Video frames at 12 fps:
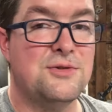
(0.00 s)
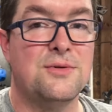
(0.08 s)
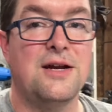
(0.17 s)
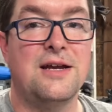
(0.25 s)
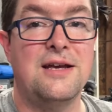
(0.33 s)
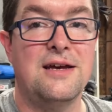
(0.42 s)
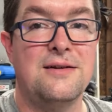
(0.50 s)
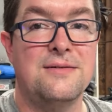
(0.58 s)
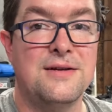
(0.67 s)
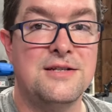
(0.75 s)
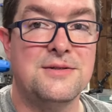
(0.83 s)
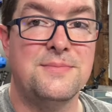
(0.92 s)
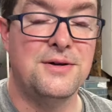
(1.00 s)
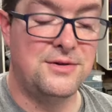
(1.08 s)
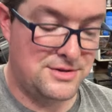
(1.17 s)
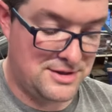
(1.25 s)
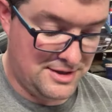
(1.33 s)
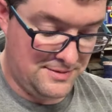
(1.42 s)
what I get, I
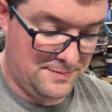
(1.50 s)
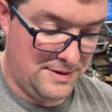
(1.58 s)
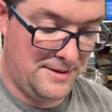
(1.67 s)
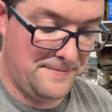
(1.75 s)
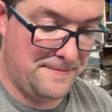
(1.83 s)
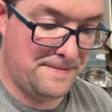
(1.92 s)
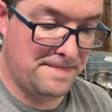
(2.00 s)
suppose. But